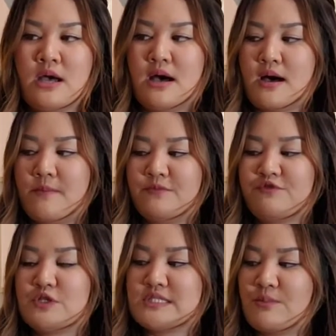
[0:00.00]
Um,
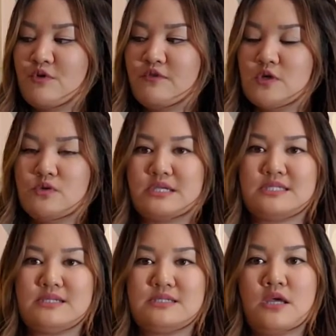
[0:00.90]
for some of you, this
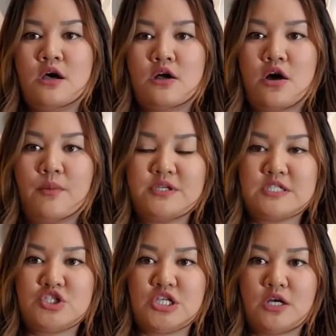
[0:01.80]
is
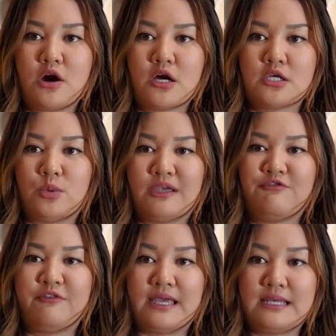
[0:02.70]
competition, arguing,
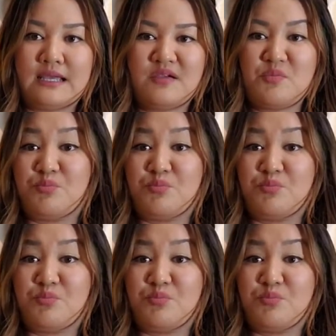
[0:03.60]
fighting,